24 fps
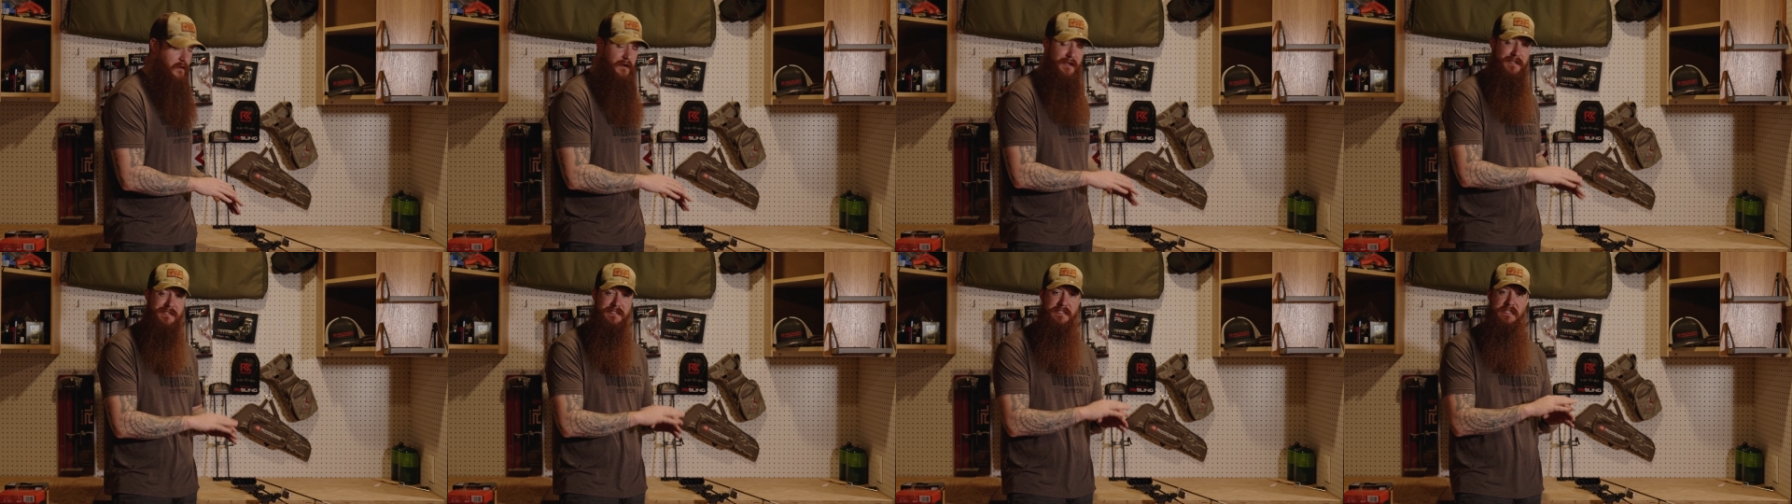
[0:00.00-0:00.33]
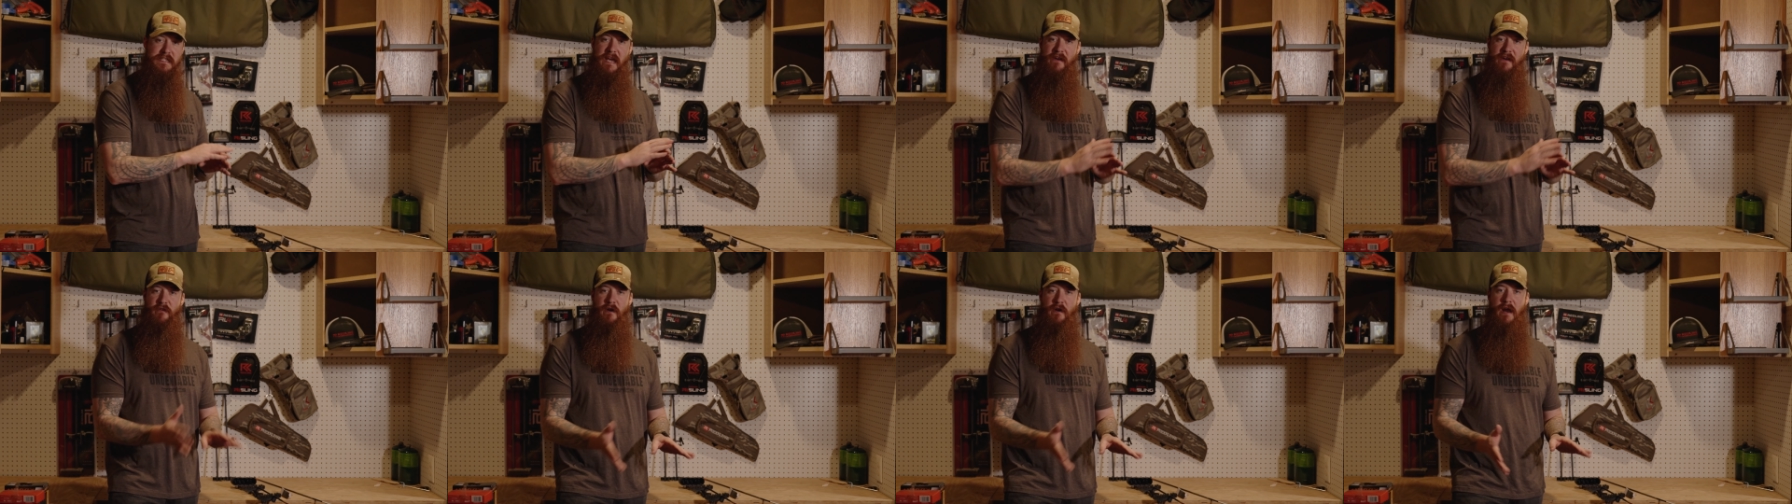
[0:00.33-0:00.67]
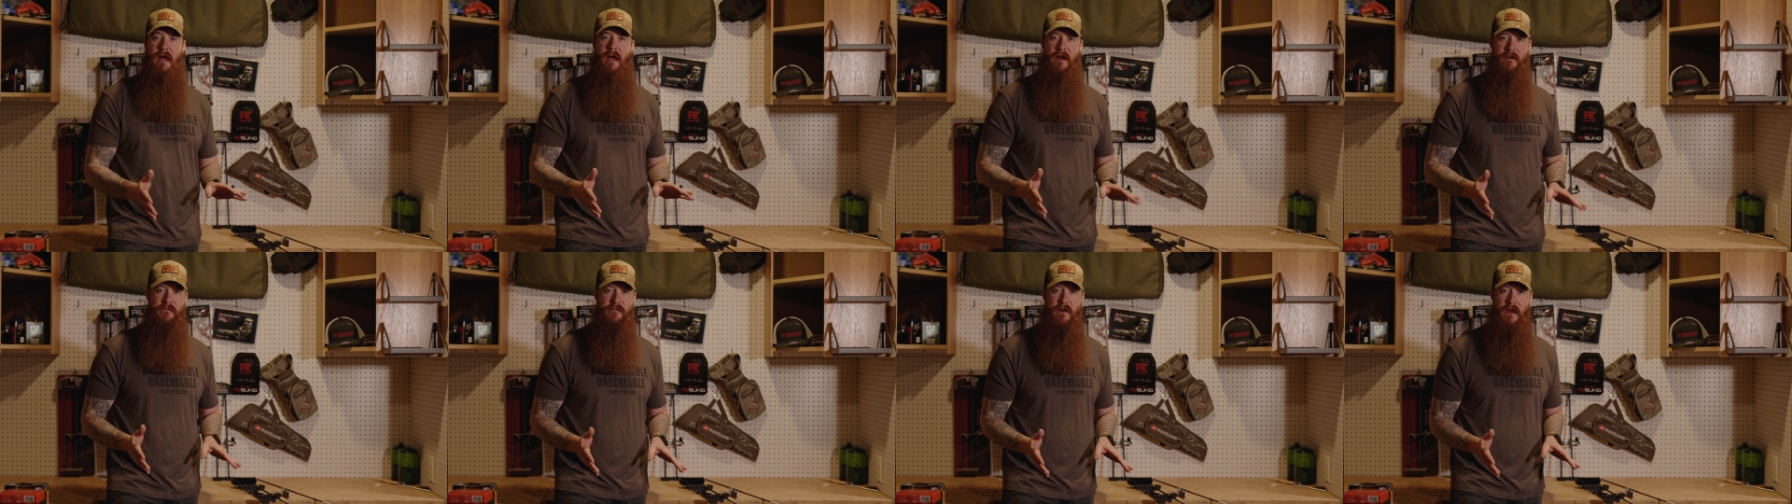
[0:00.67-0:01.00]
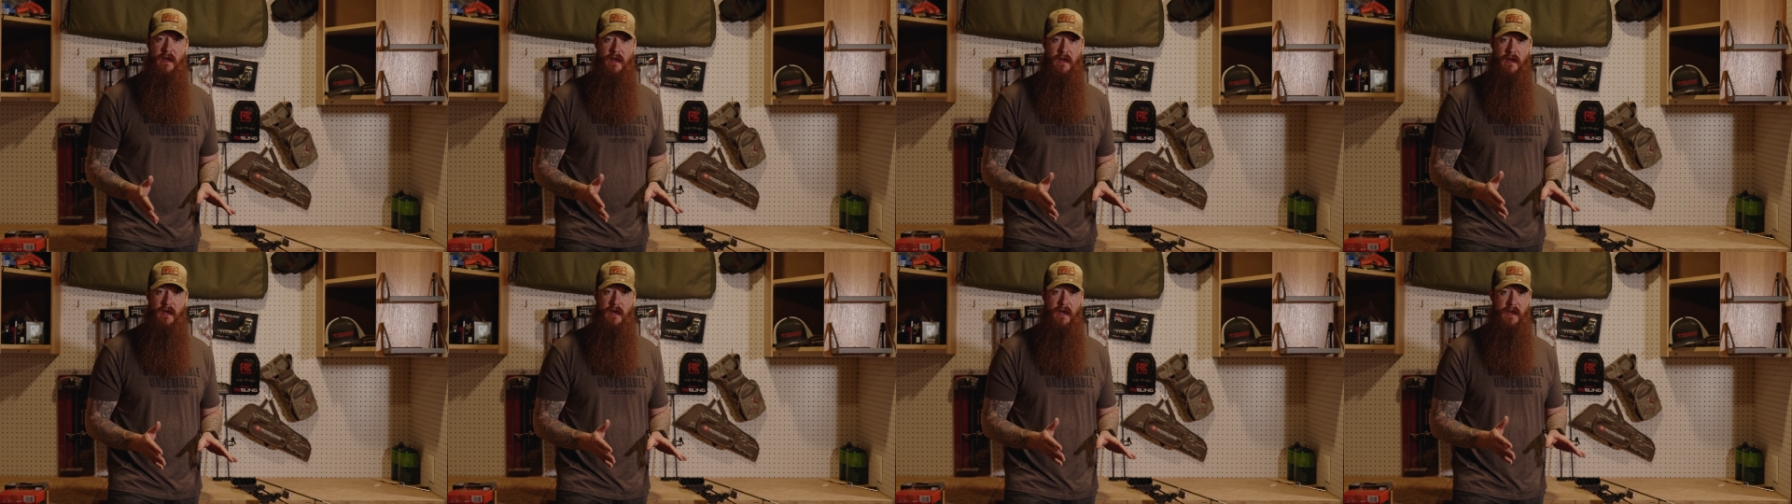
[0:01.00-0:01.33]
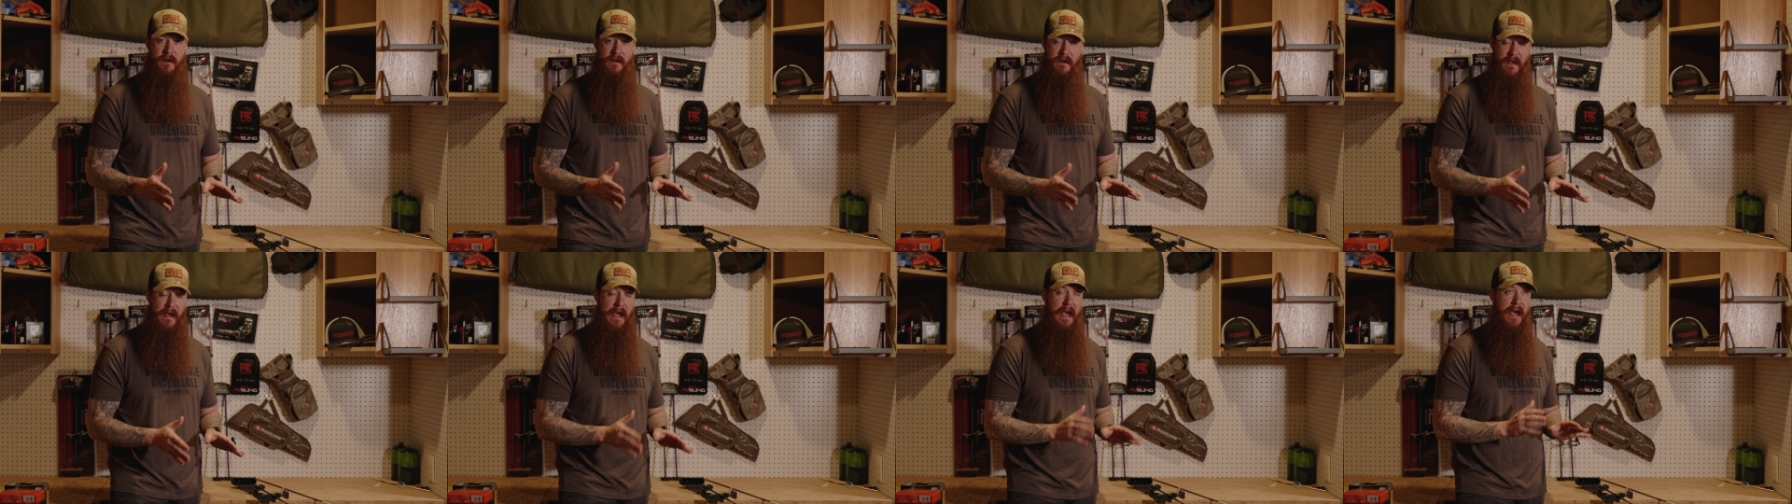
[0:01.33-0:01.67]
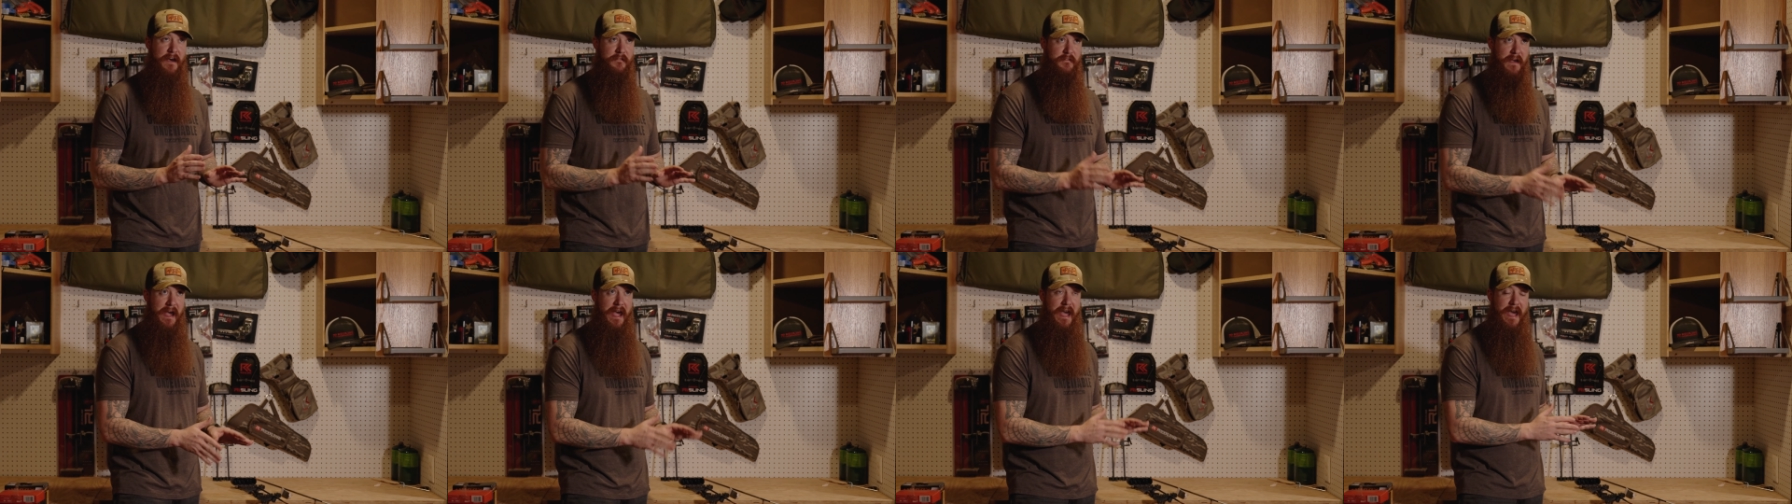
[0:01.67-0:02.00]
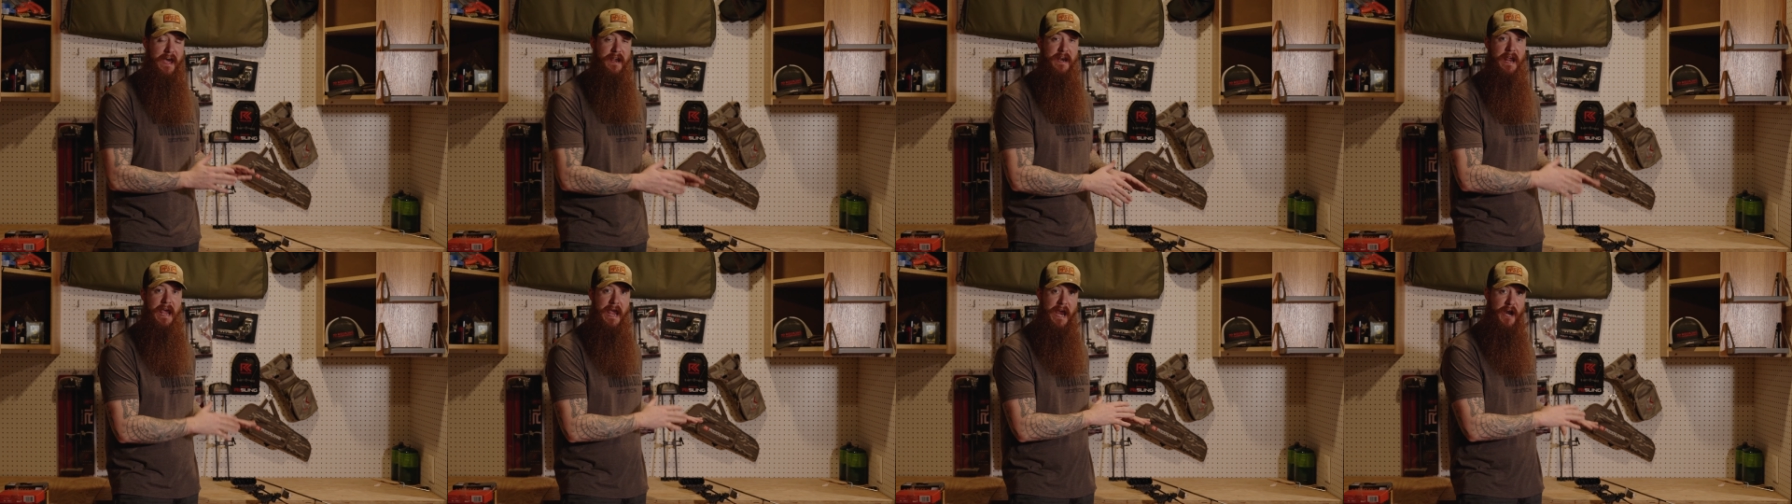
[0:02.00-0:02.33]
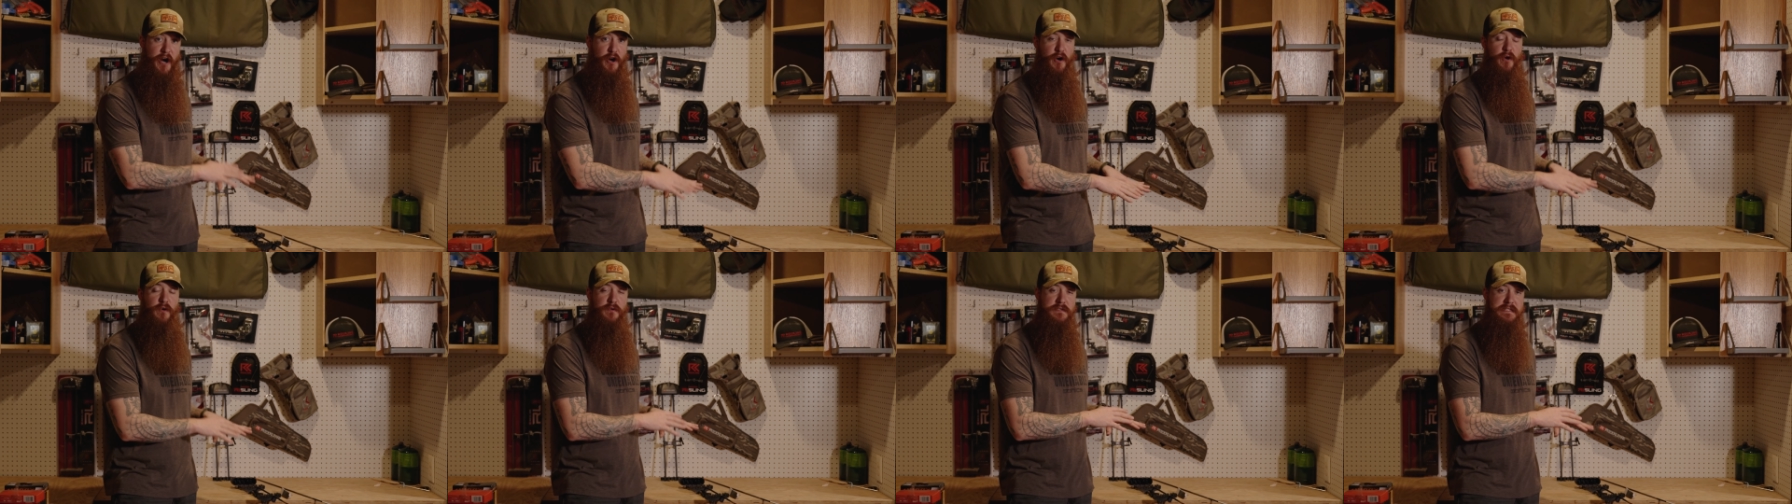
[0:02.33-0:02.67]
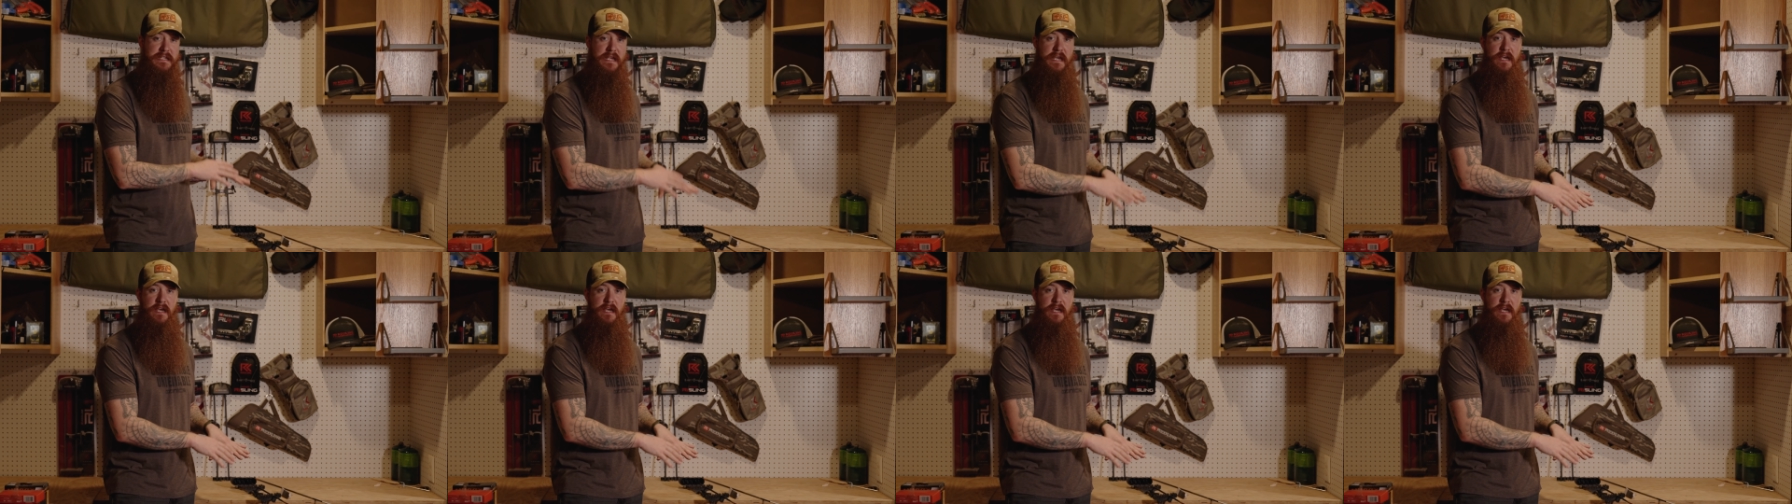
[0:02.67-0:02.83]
has never had arrows